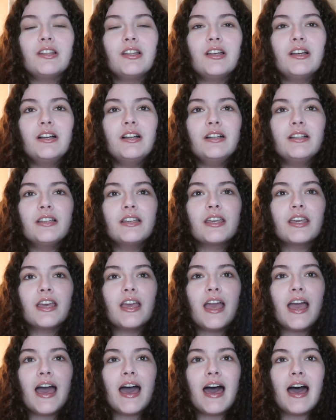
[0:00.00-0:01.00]
look
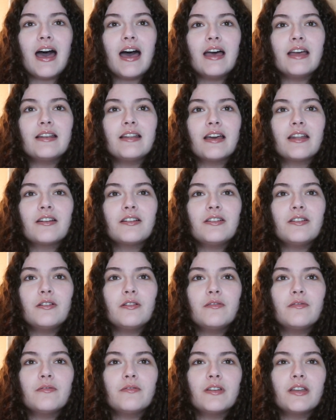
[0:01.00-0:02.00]
at, I don't know
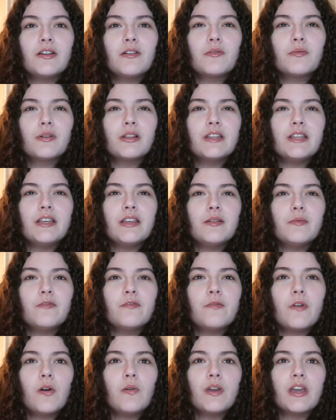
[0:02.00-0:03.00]
if it'll really
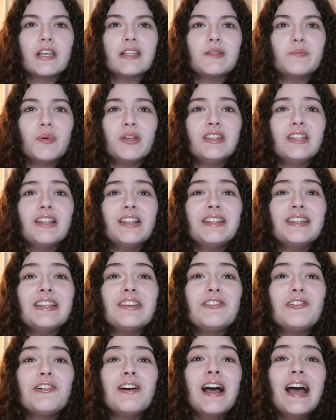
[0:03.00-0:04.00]
focus, but the
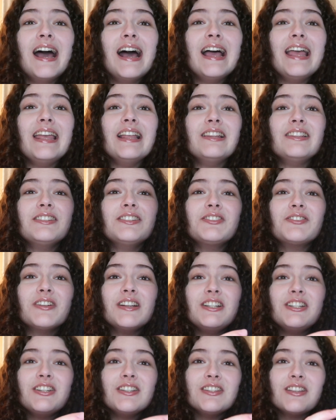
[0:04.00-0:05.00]
little
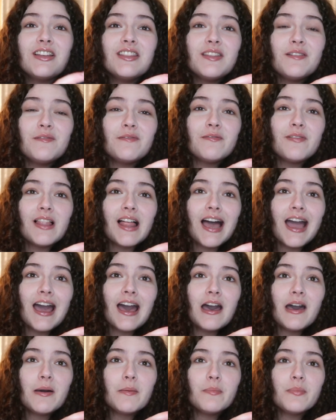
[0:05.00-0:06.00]
illustrations on the
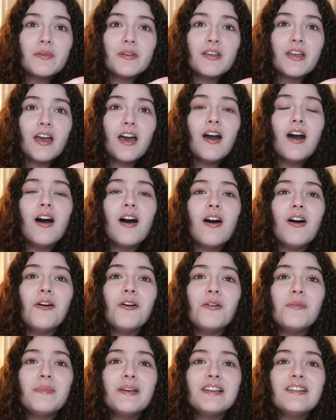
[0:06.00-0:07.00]
flap.
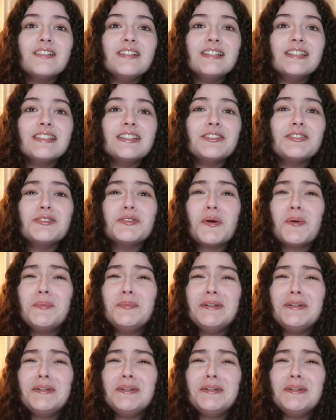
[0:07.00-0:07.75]
Oh my goodness, they're so